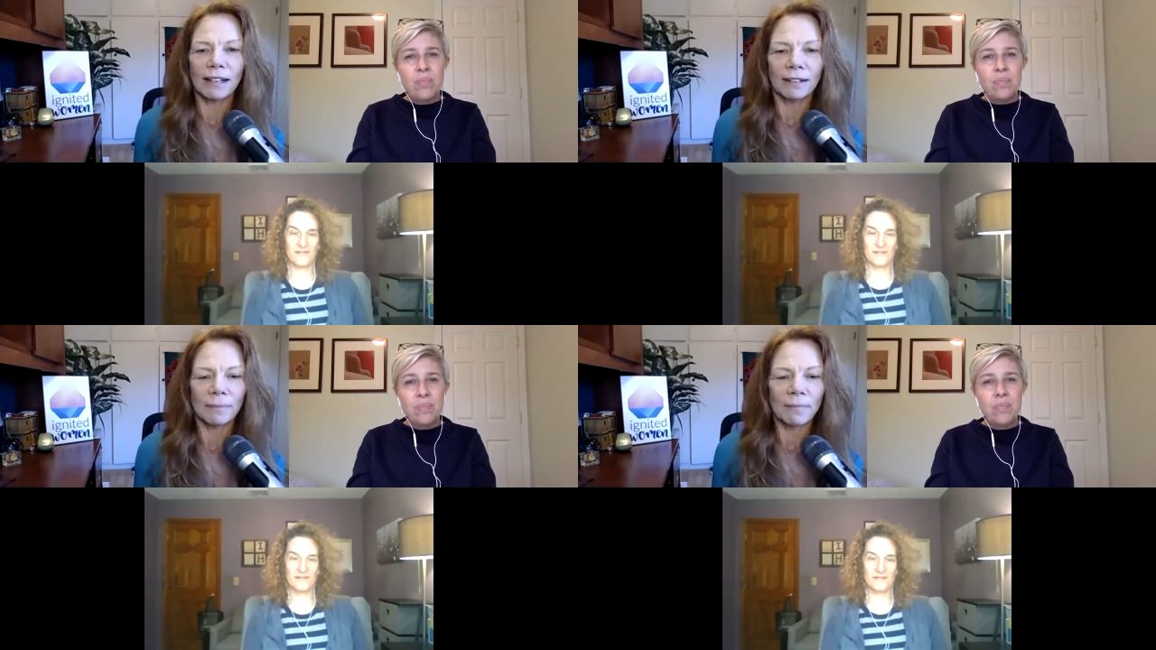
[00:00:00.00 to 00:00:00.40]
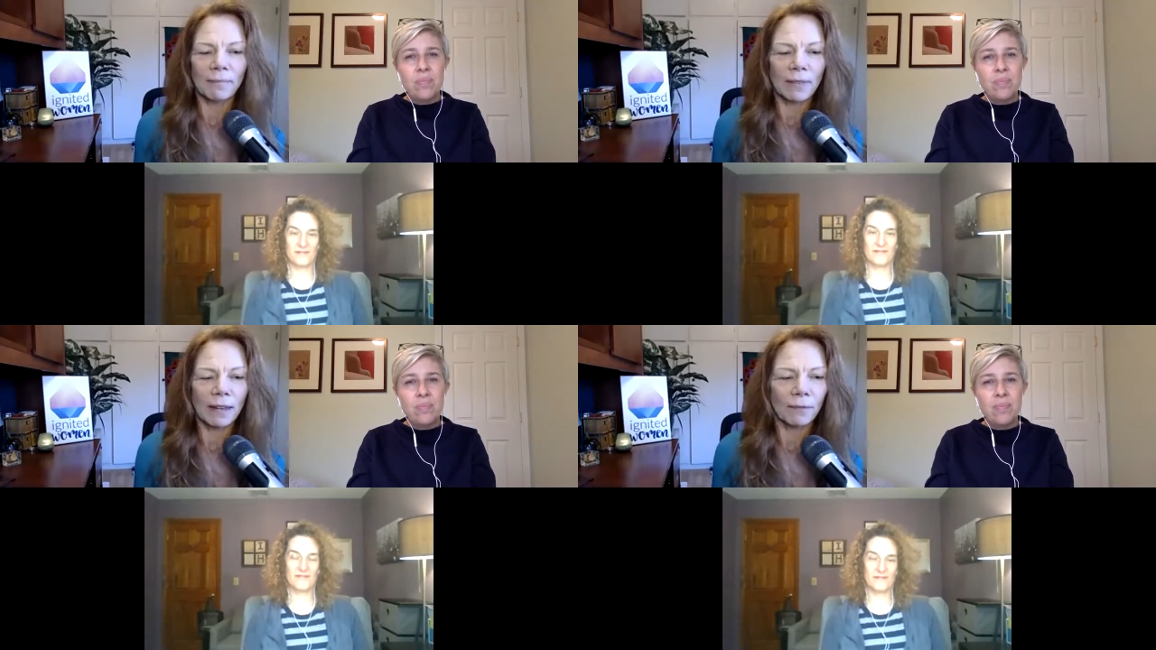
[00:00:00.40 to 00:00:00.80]
Speaker 1: Um,
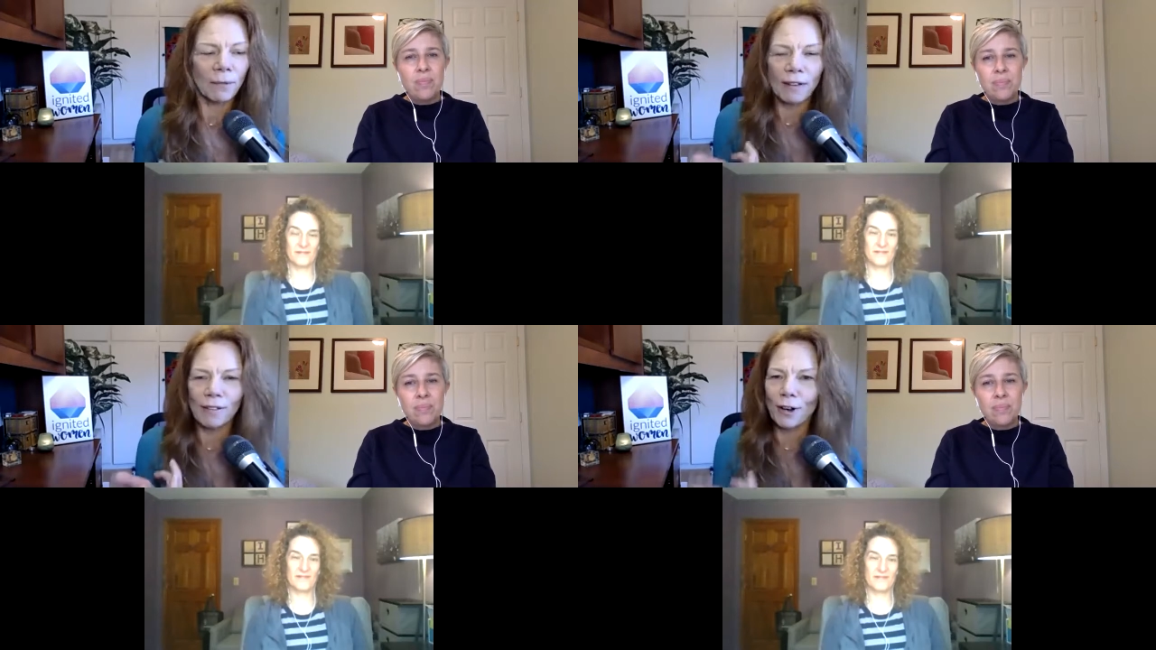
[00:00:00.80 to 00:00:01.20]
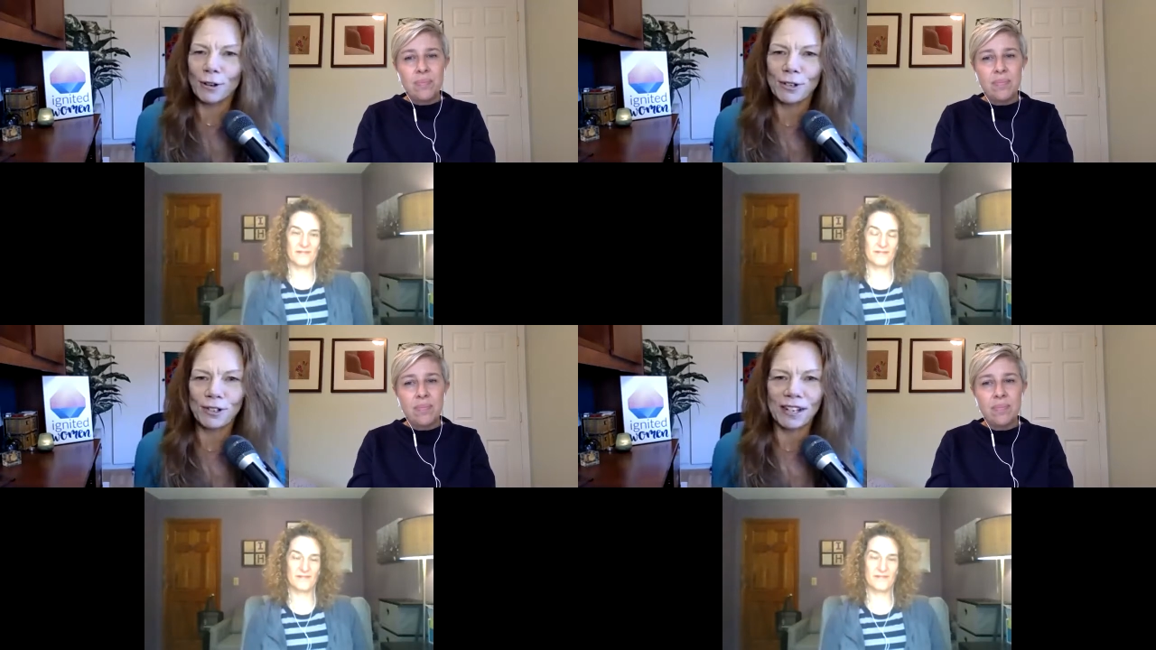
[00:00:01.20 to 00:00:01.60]
one of the
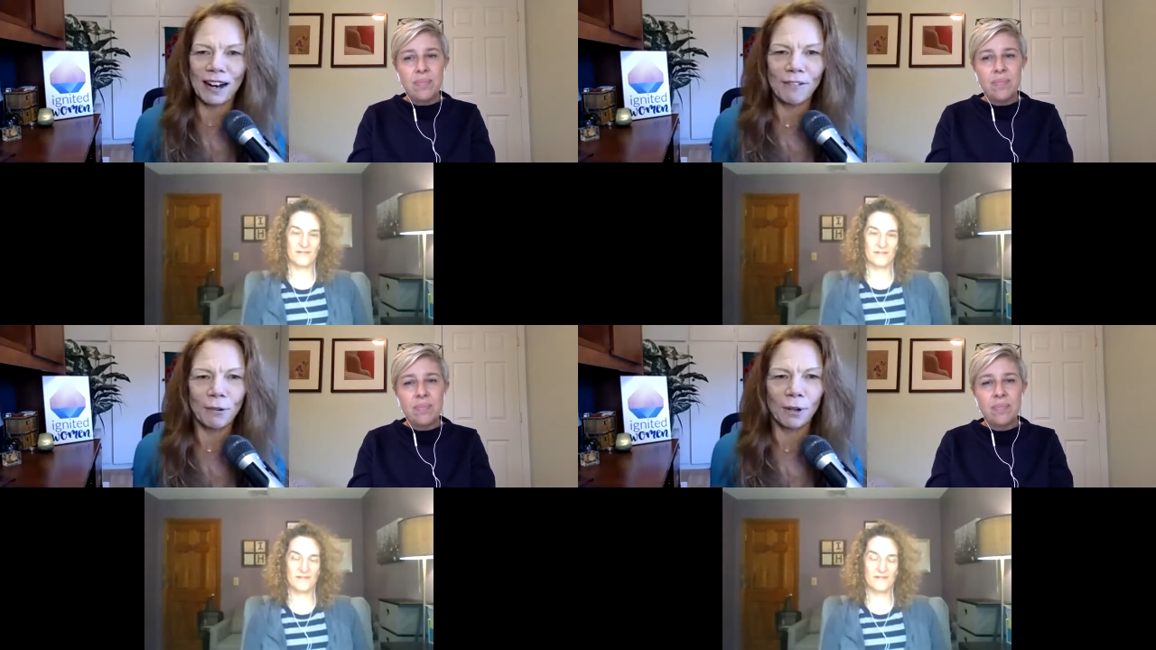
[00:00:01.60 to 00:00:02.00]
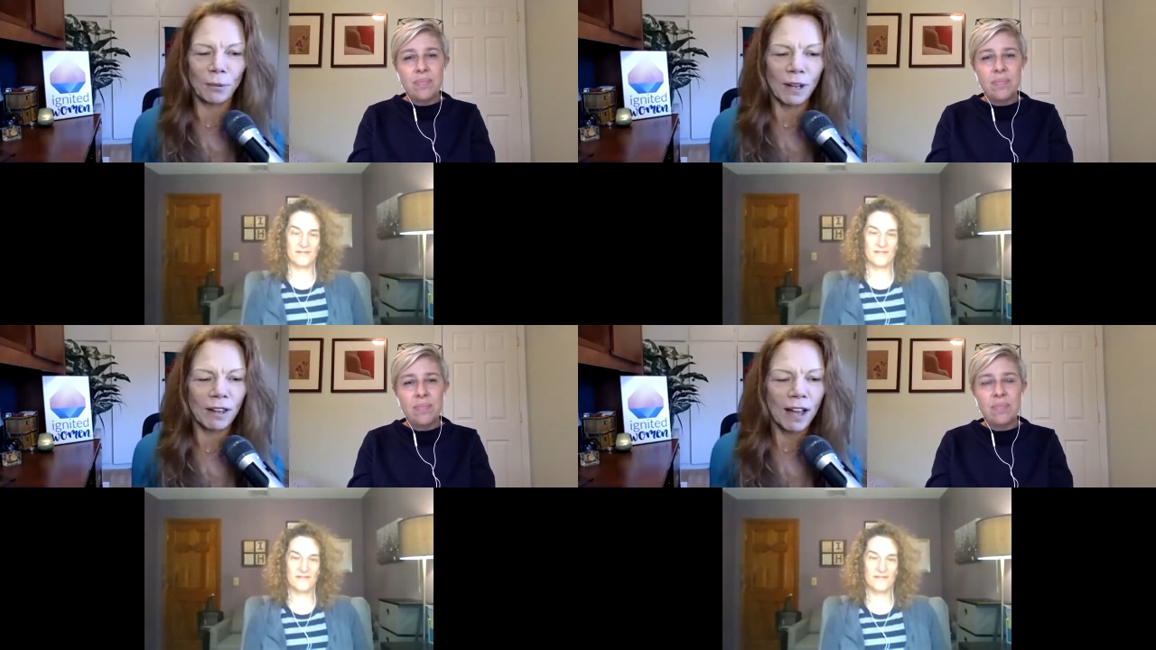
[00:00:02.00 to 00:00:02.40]
coaches that I've worked
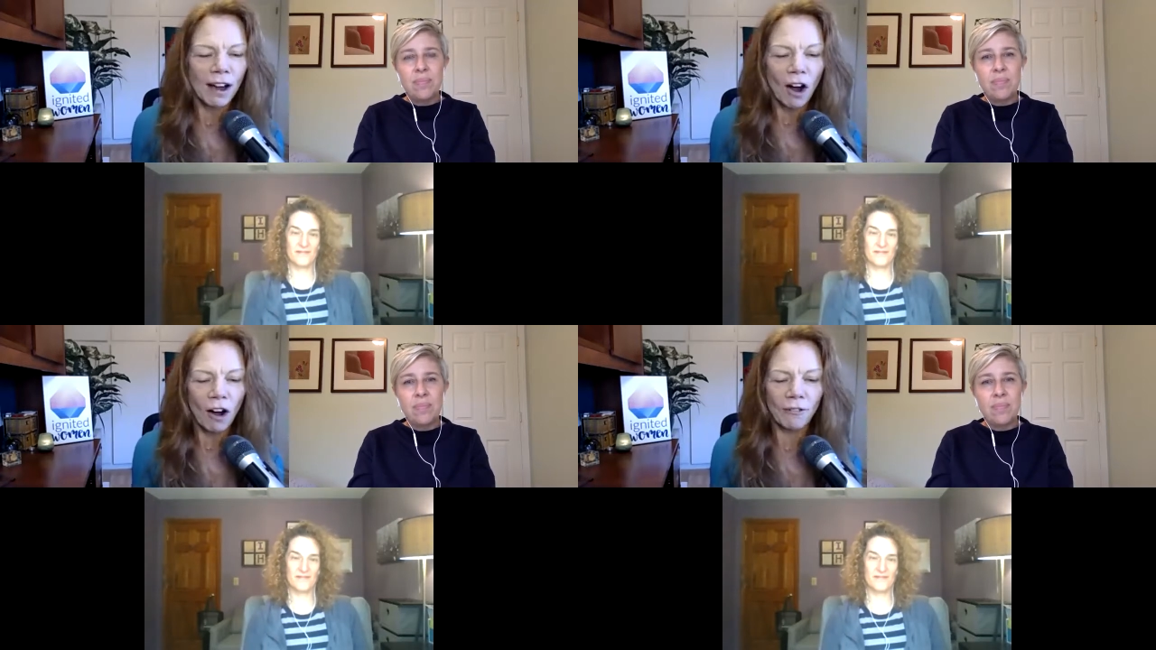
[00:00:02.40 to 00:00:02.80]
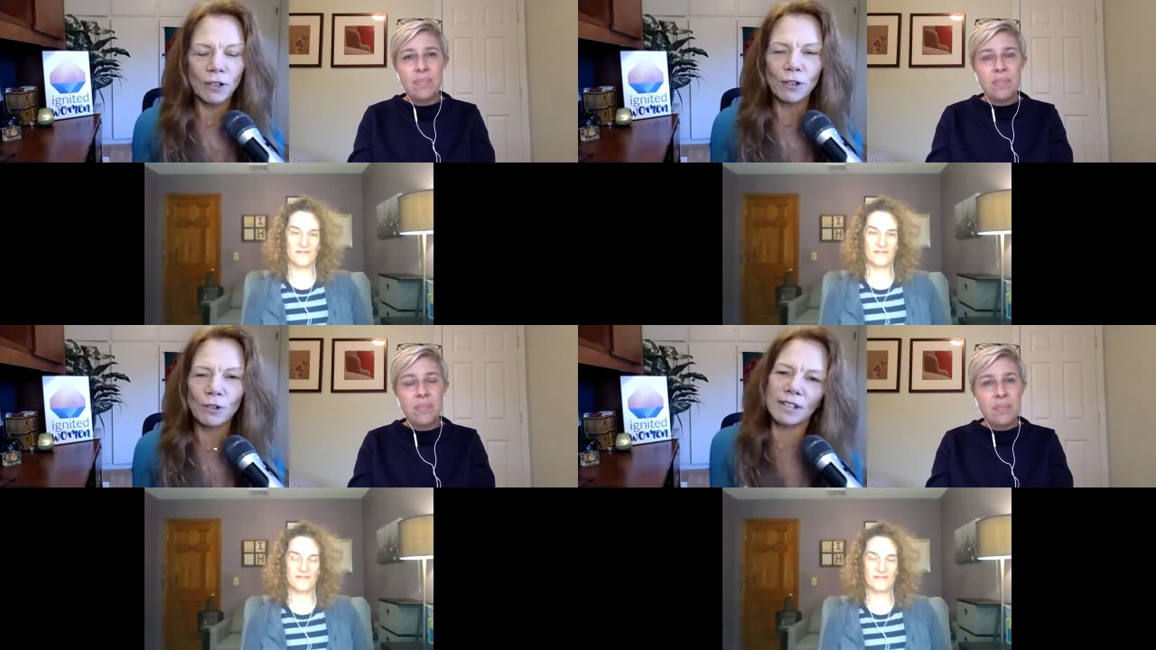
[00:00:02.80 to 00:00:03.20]
with
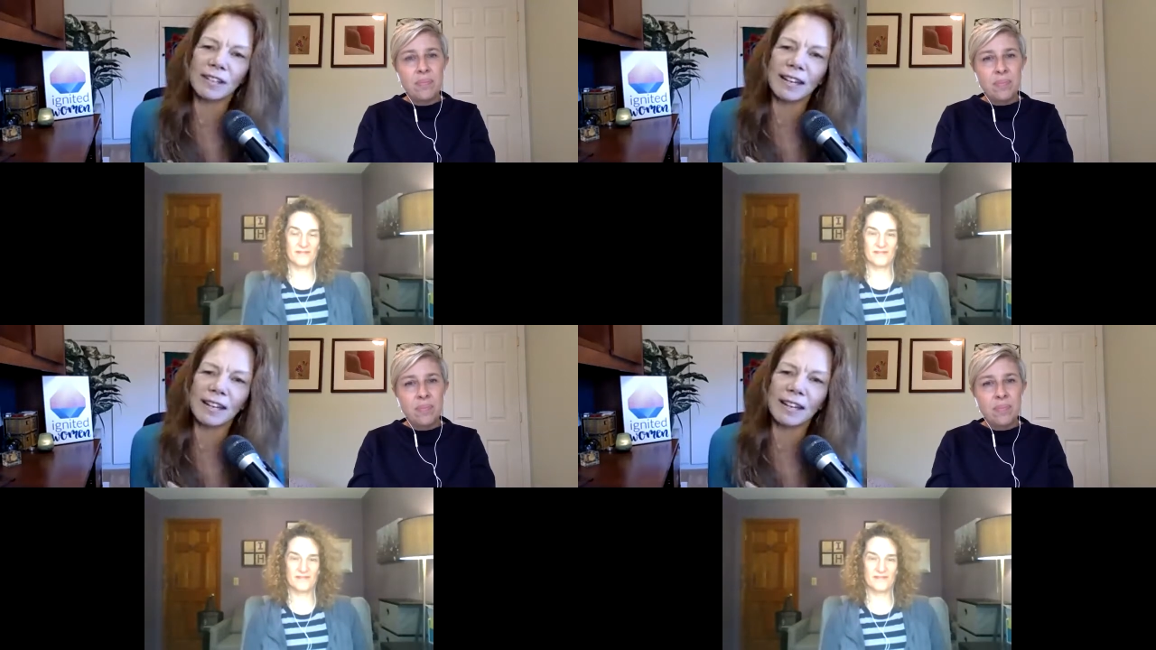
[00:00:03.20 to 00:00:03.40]
often uses the